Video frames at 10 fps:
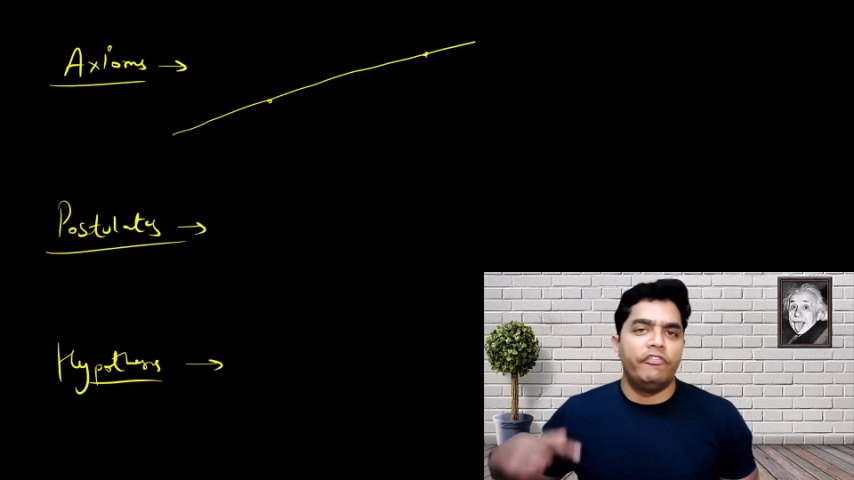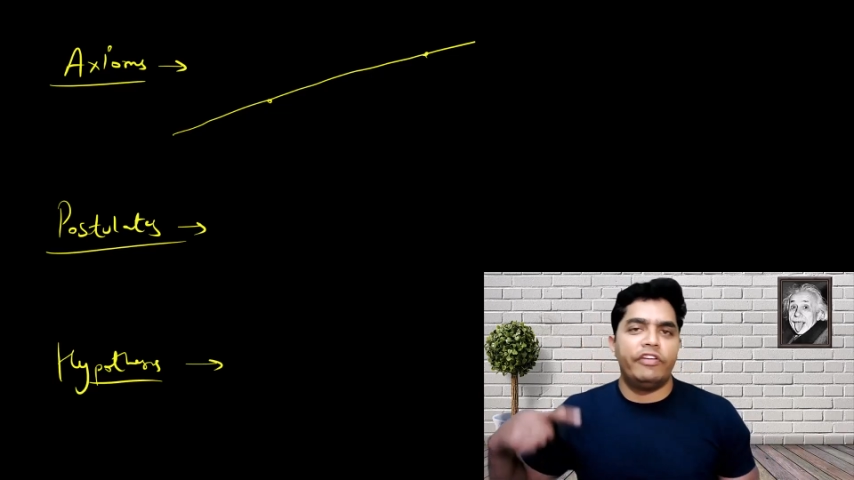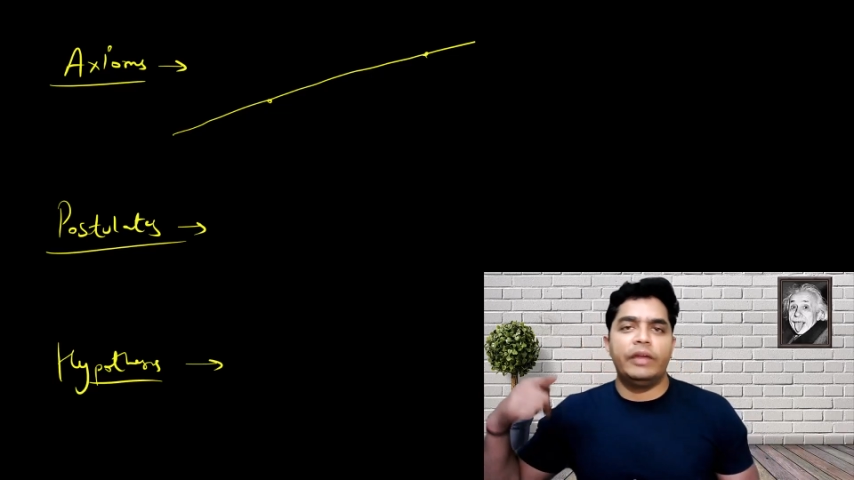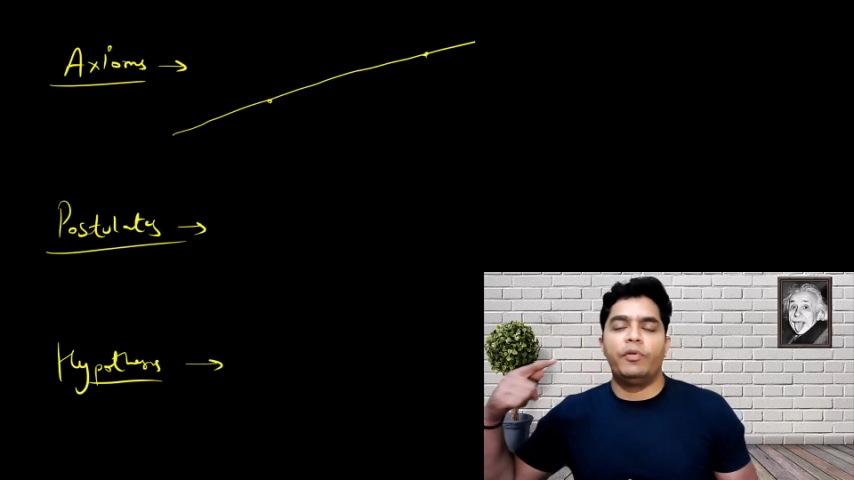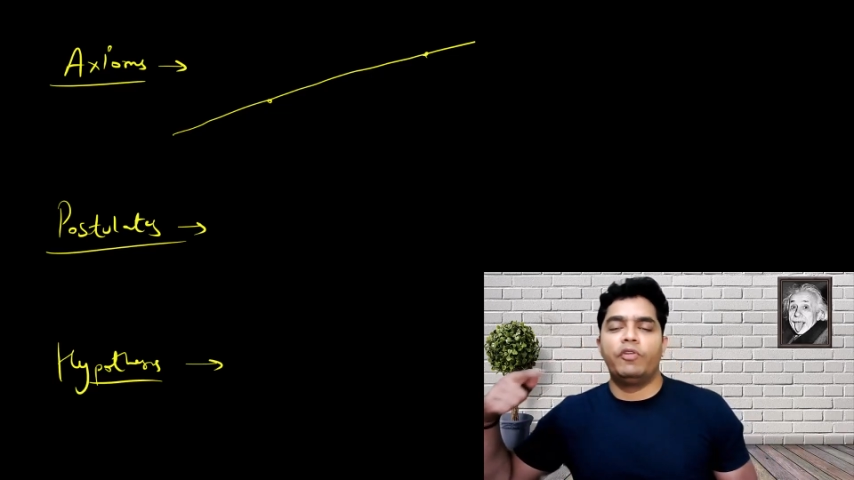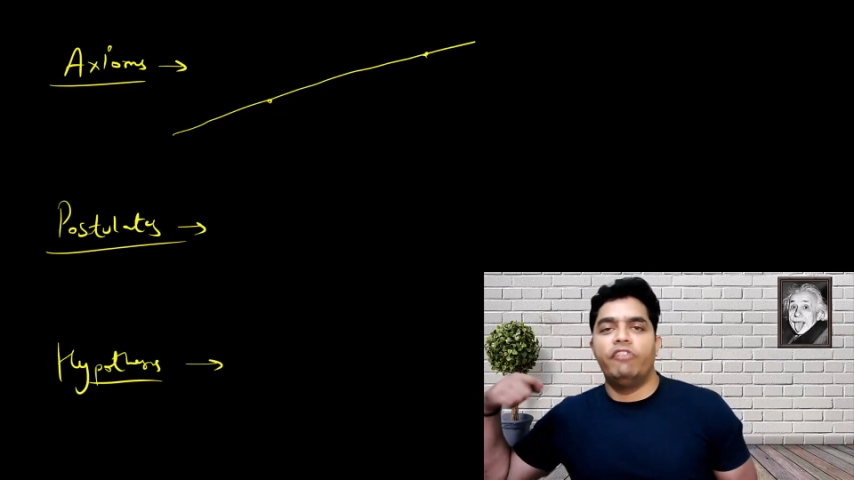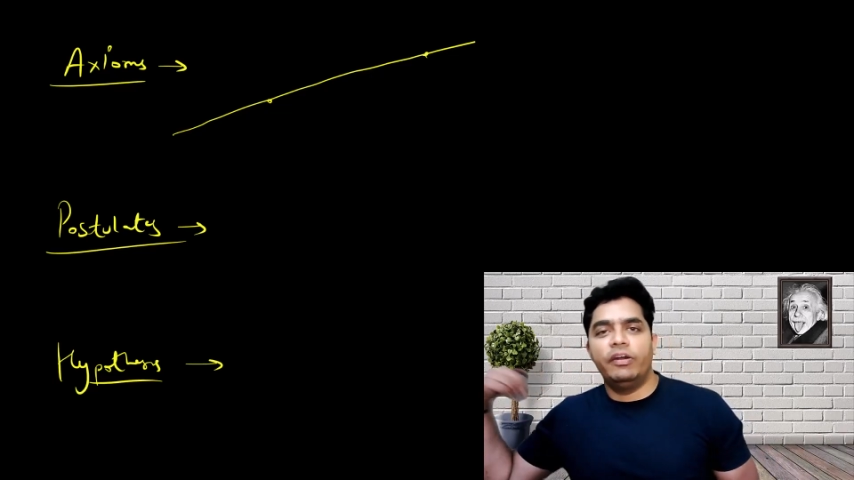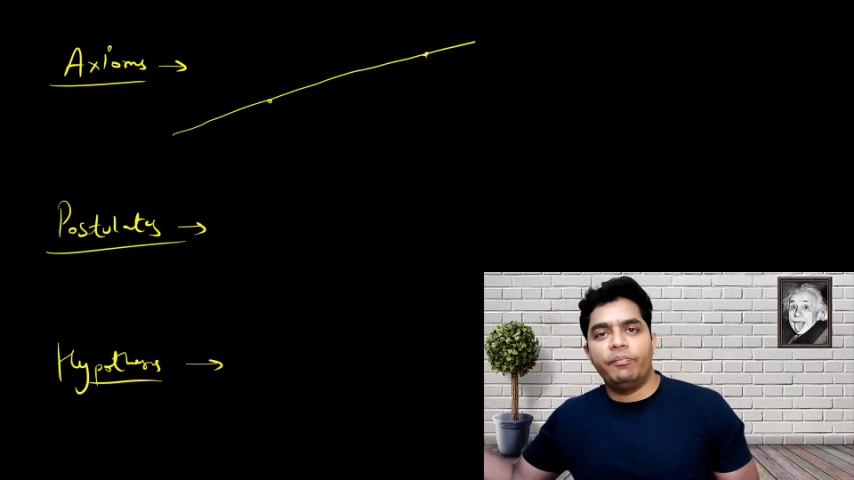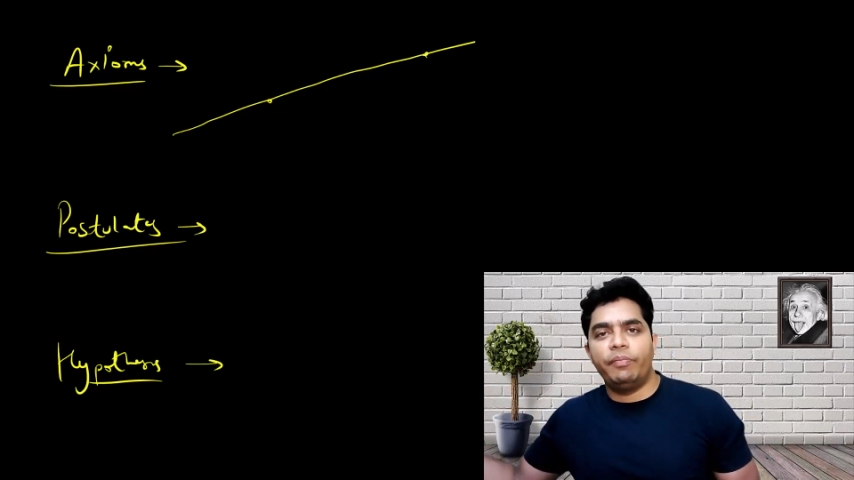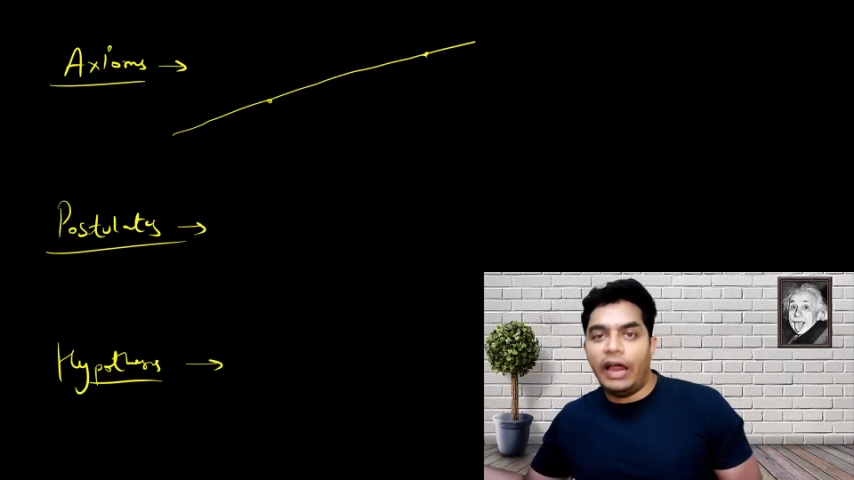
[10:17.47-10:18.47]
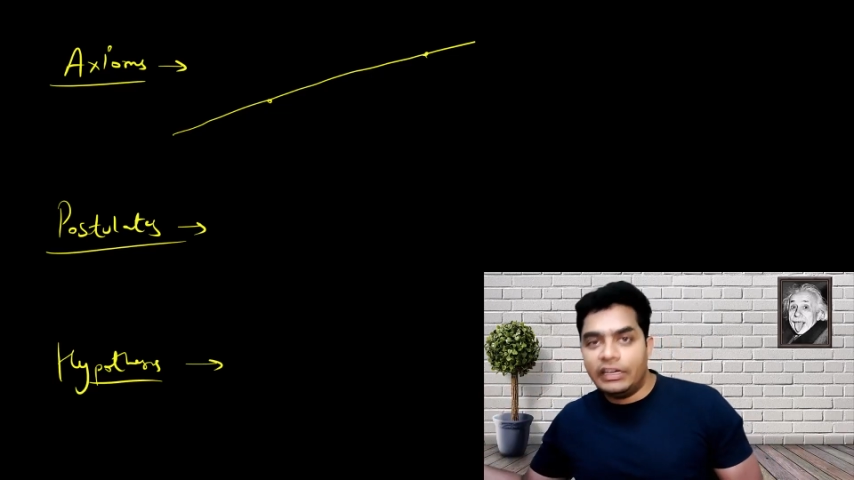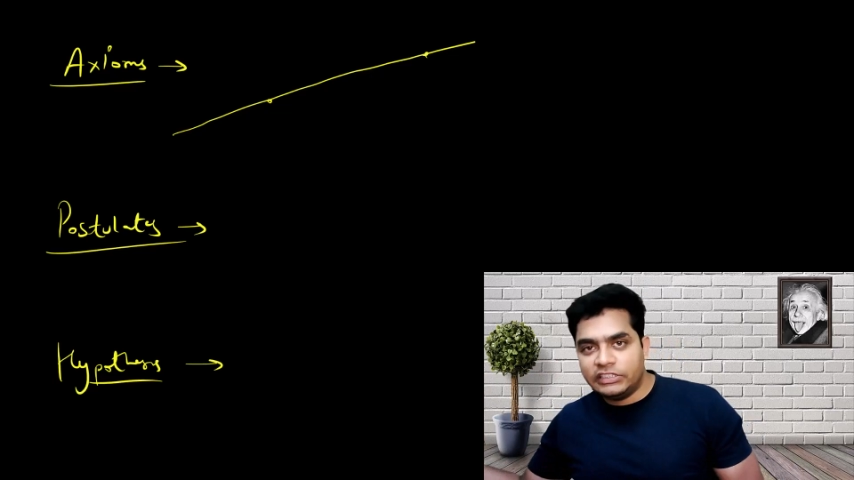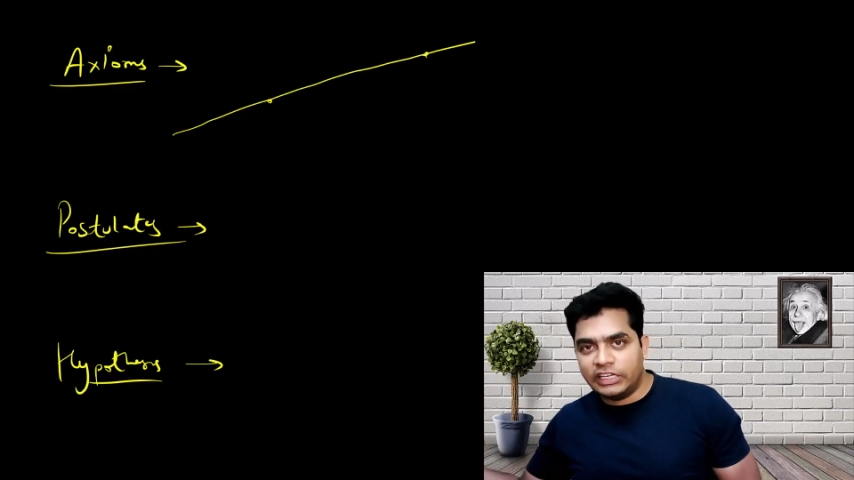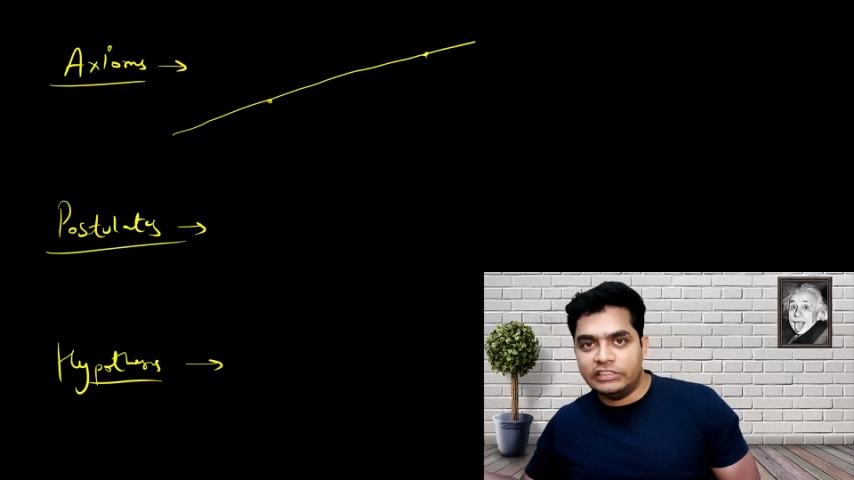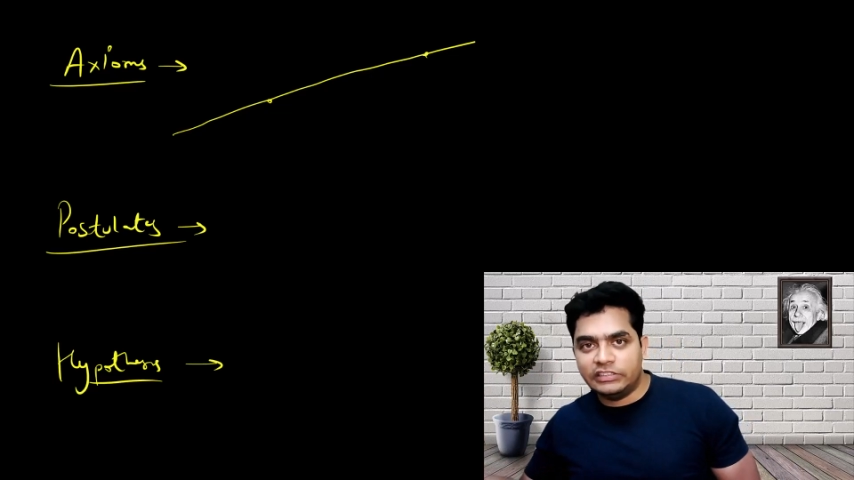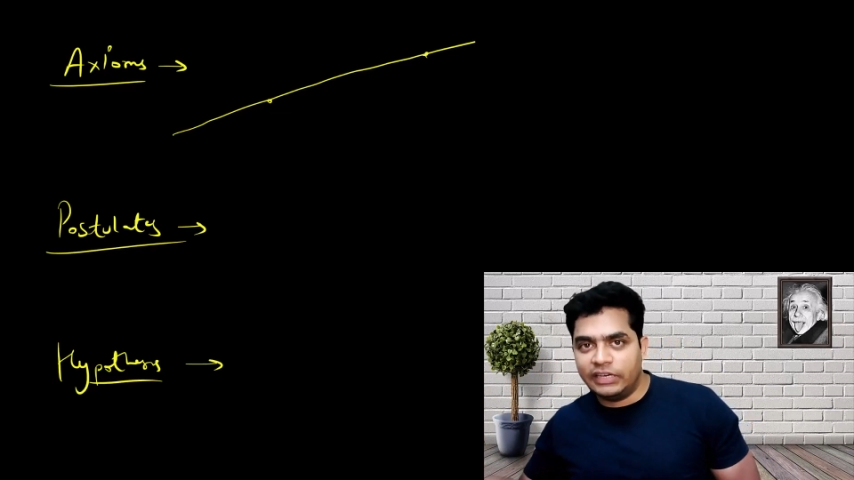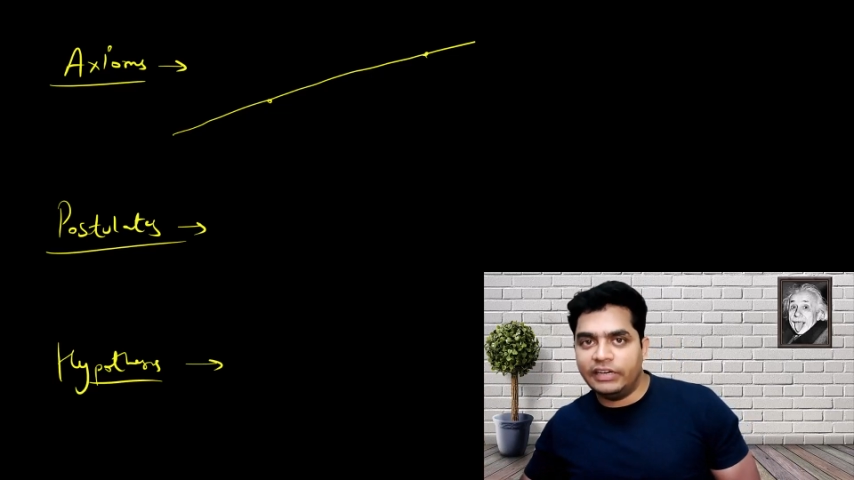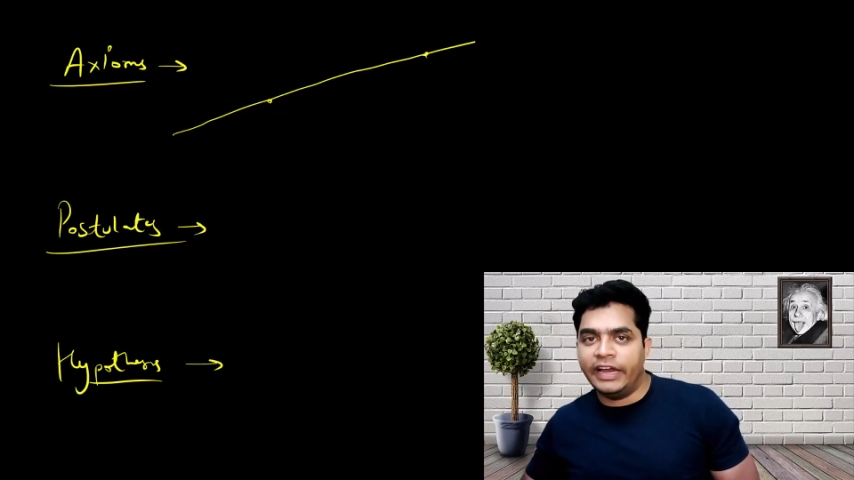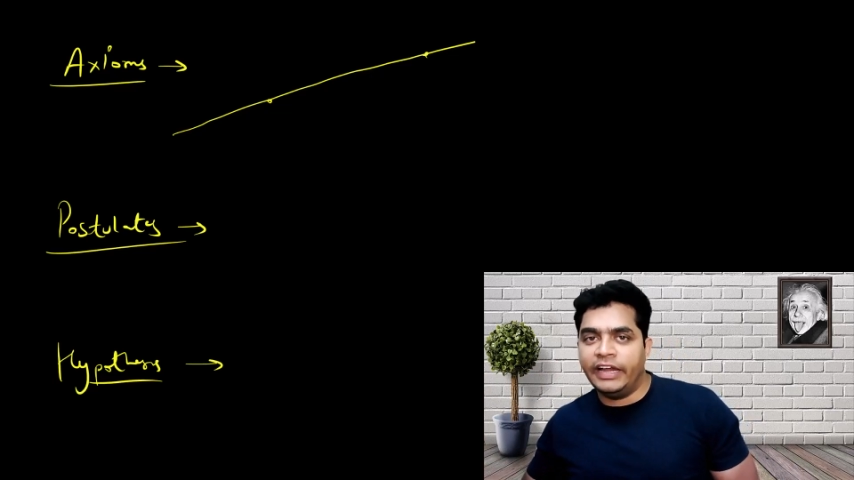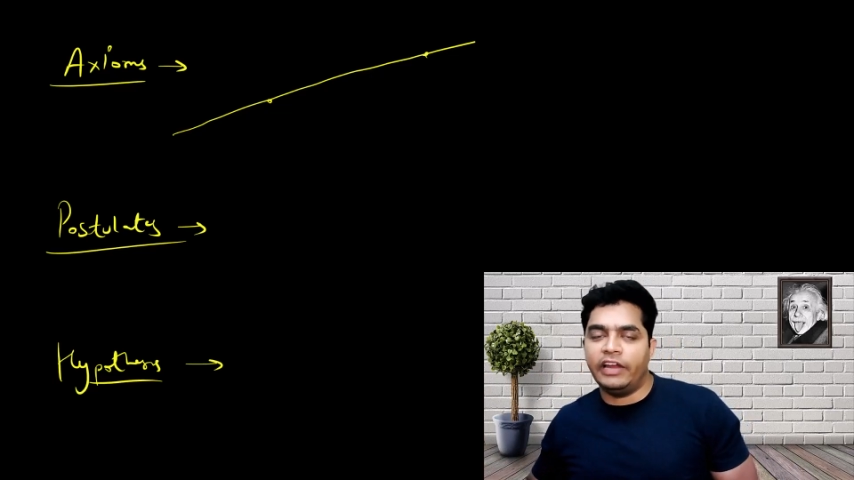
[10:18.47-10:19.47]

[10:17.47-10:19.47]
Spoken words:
We can put one plant in sunlight